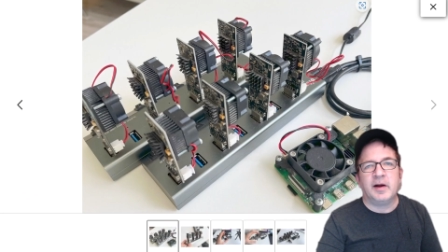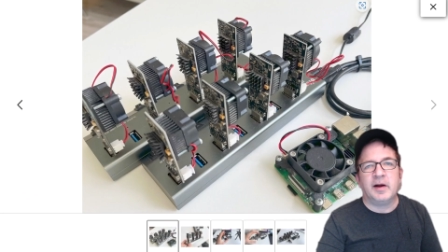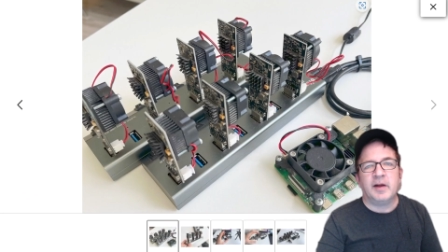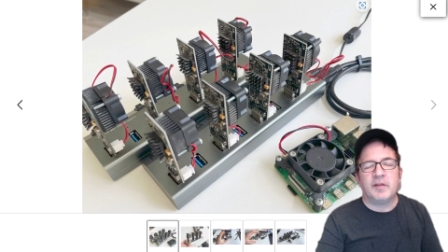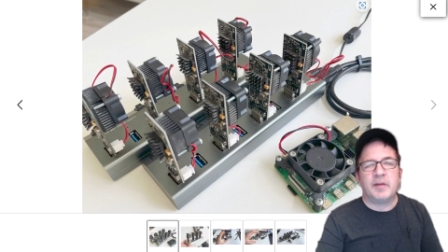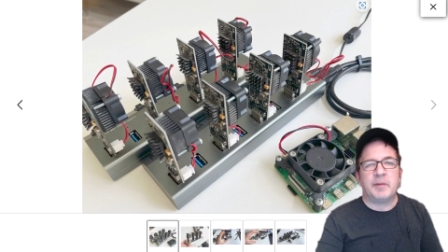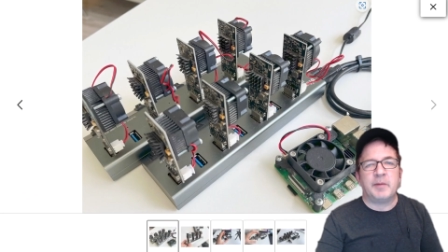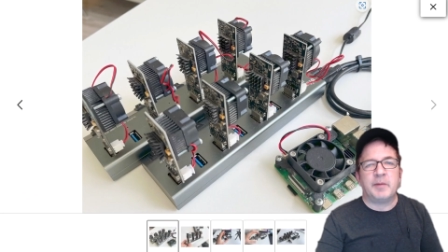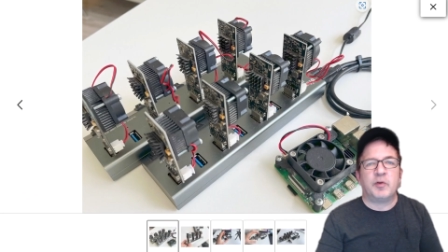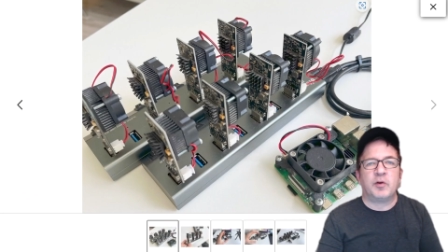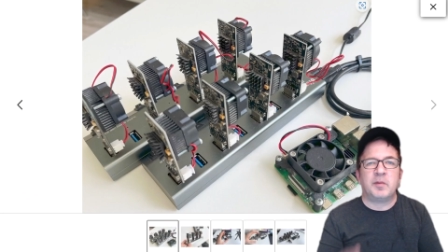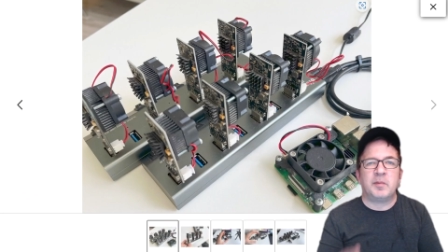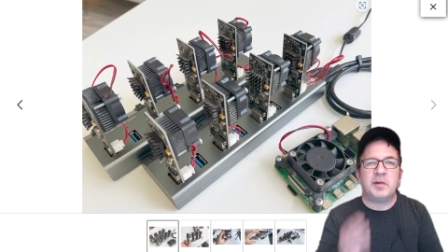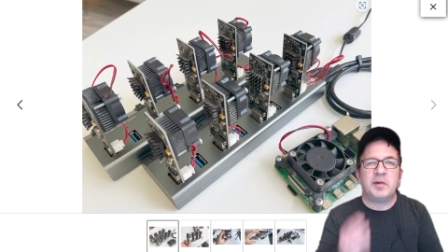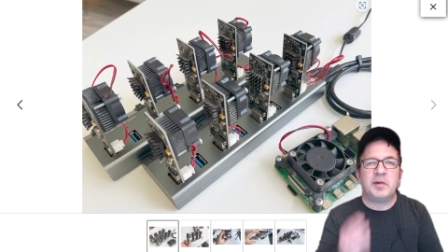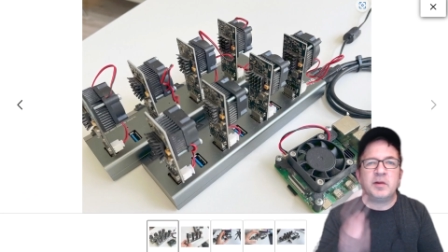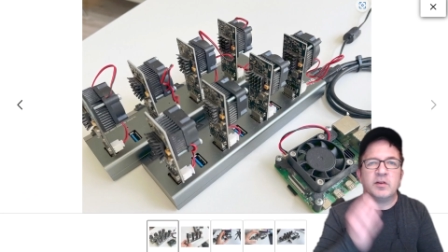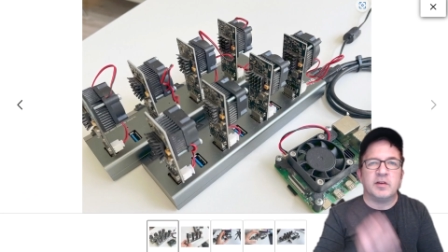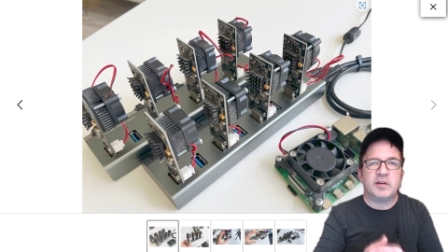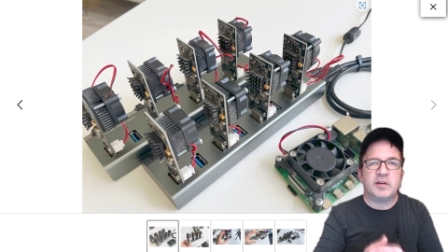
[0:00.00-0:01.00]
they put them
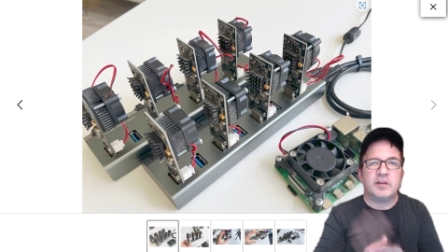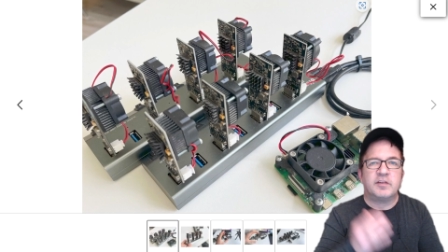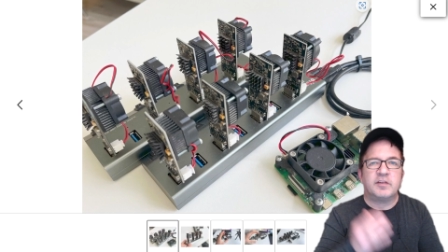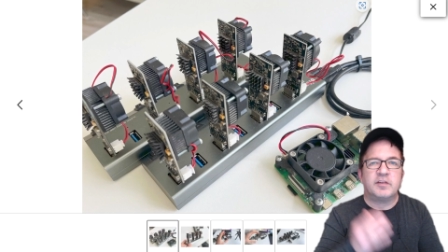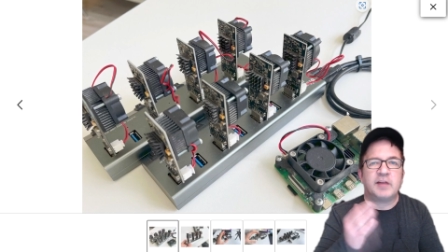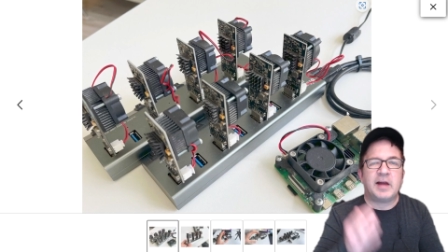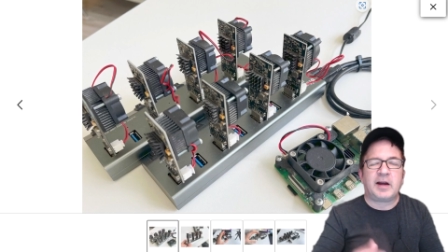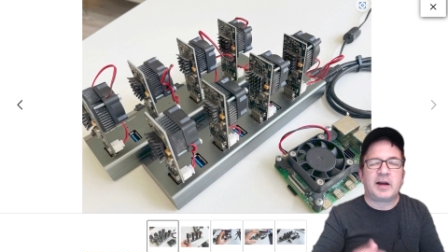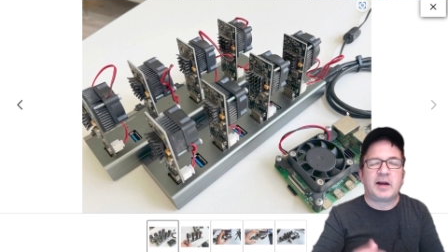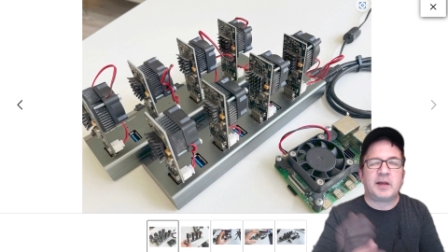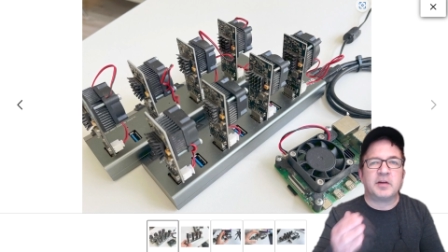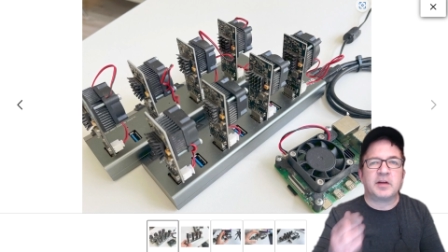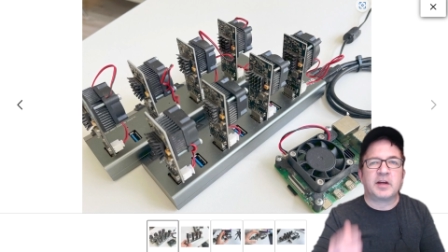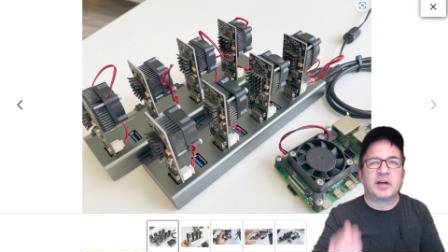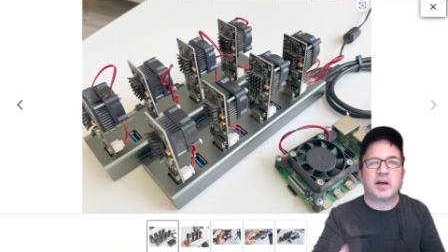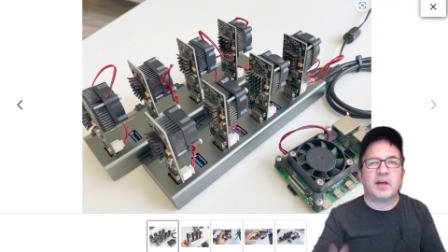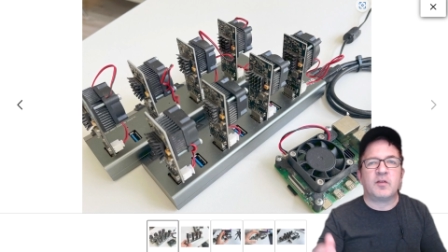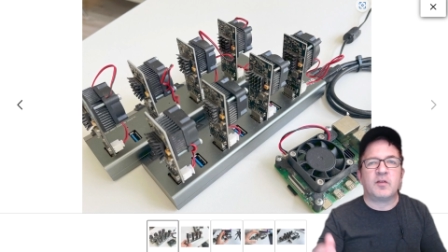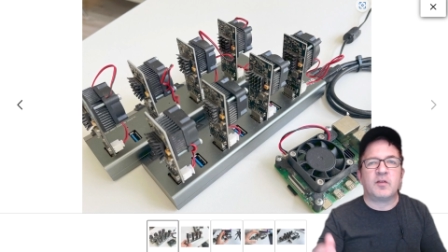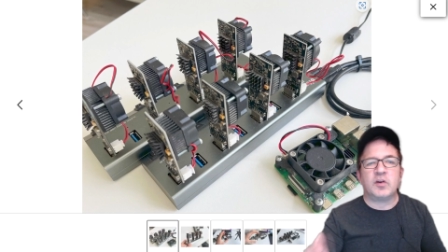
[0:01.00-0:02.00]
in, they stack them
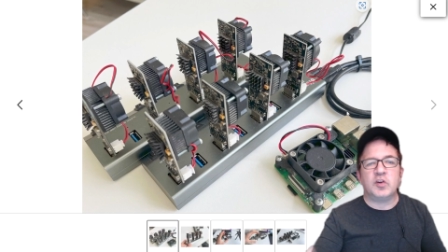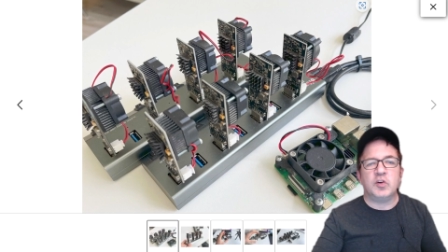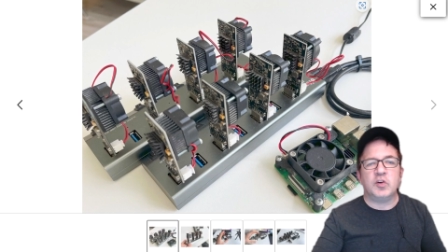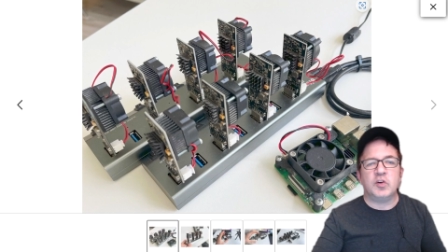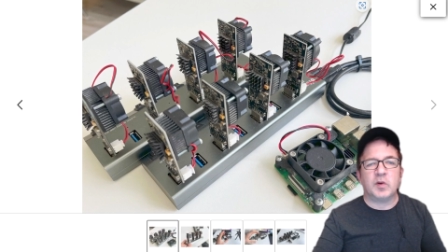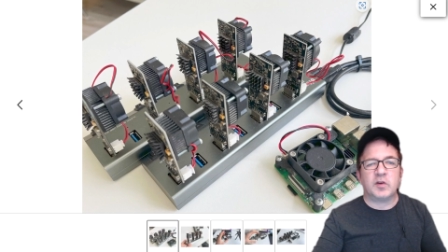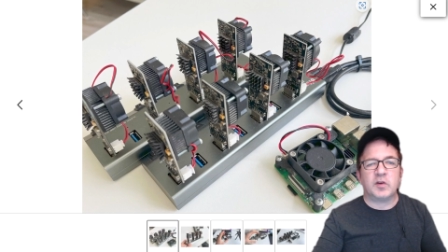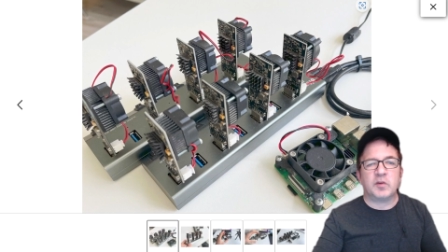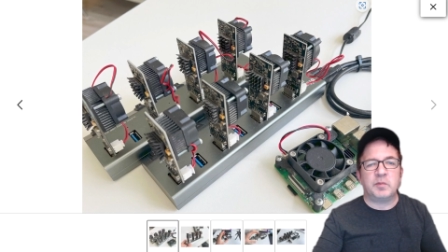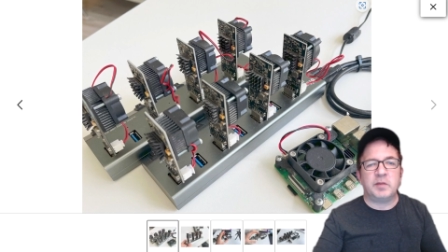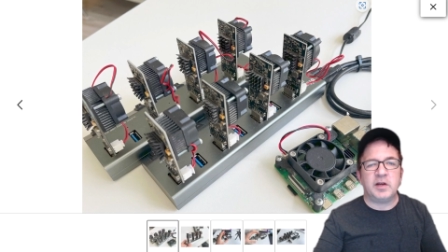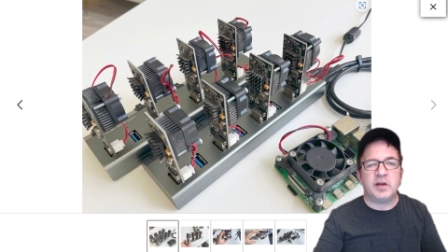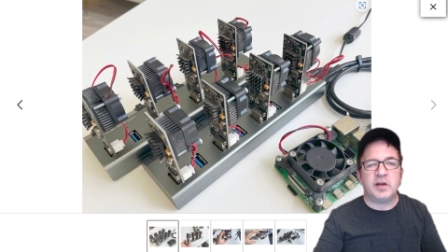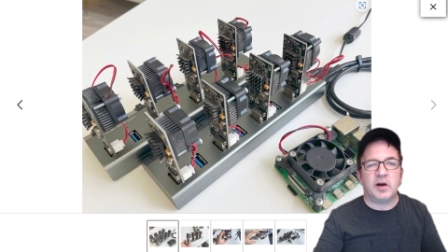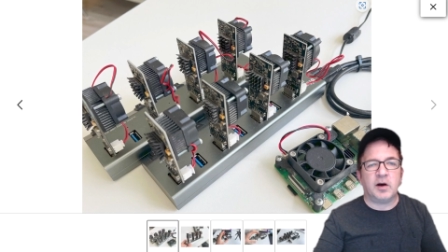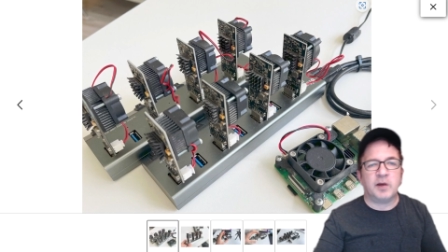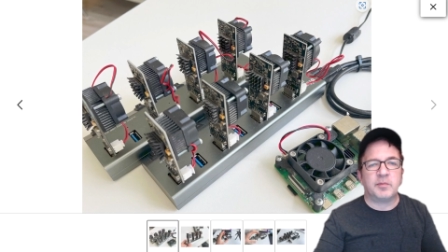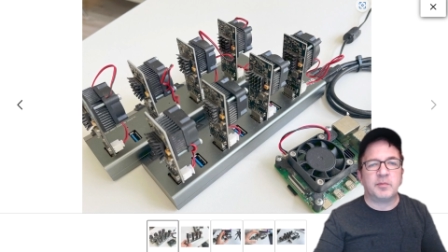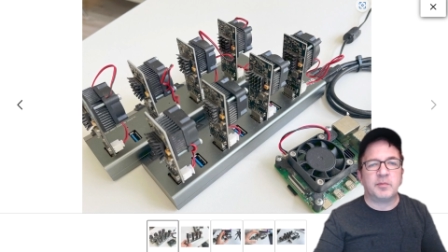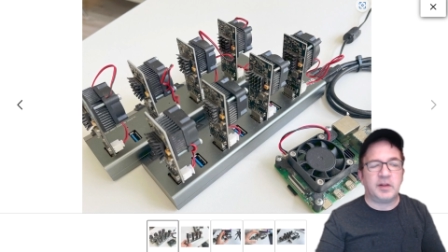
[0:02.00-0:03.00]
together in USB
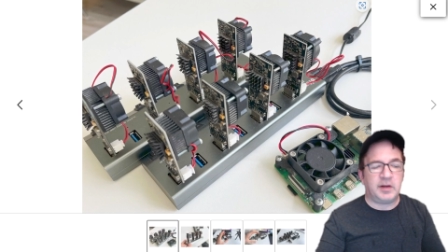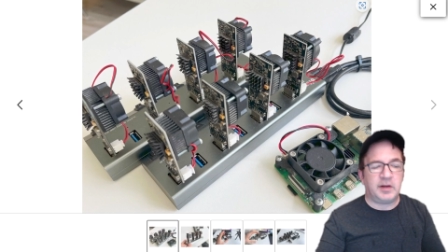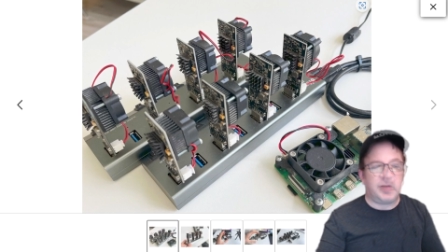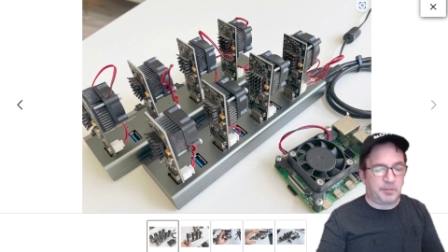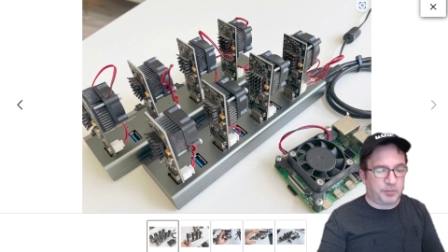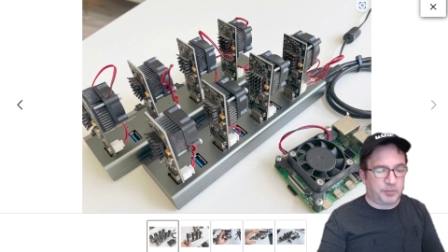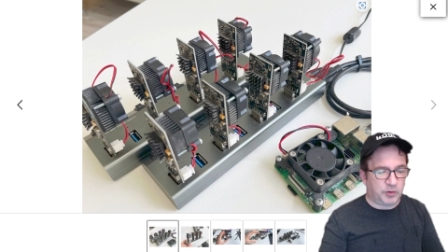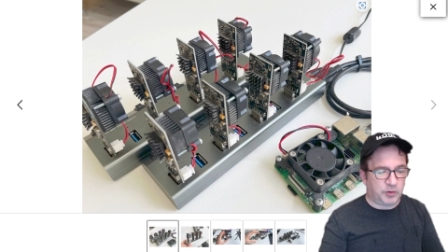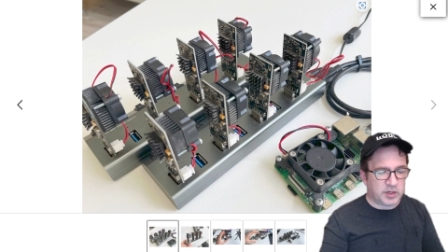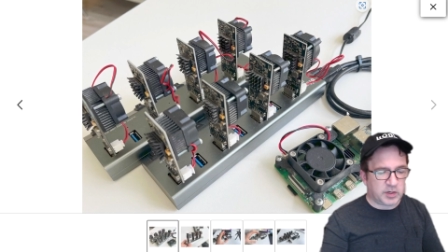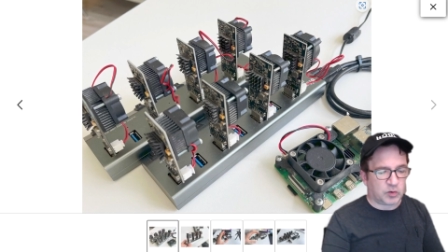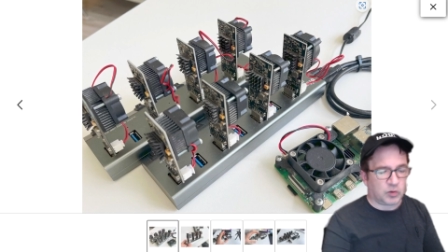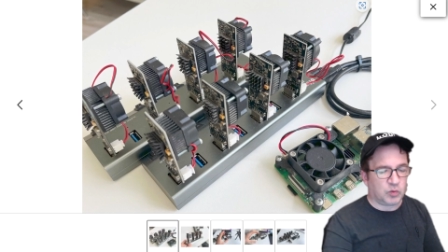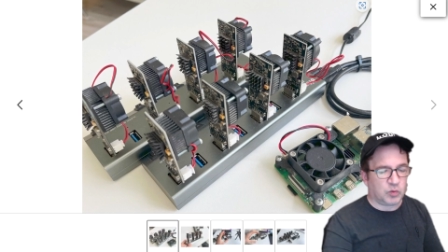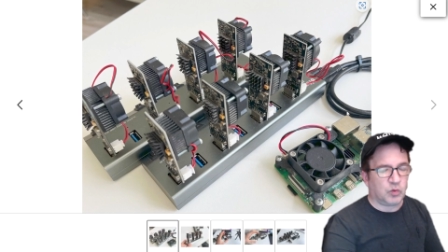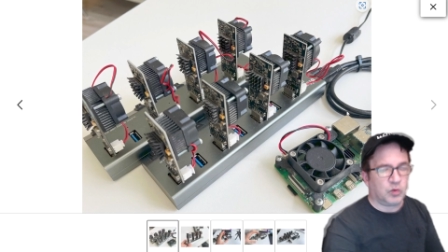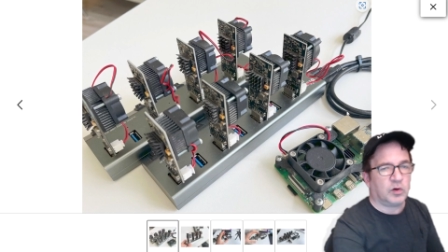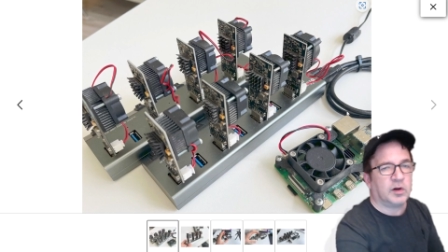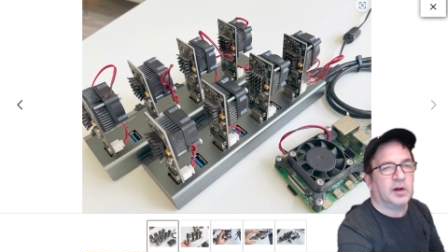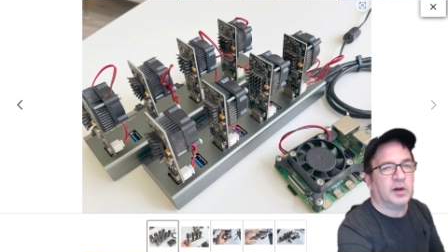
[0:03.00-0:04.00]
hubs, and they're pretty
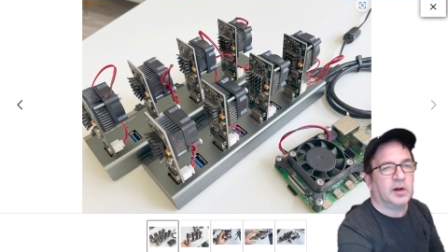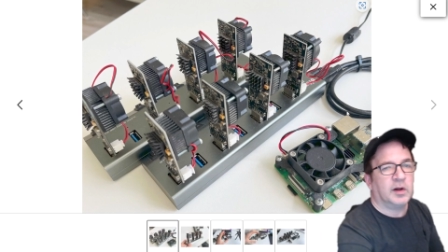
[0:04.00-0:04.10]
cool.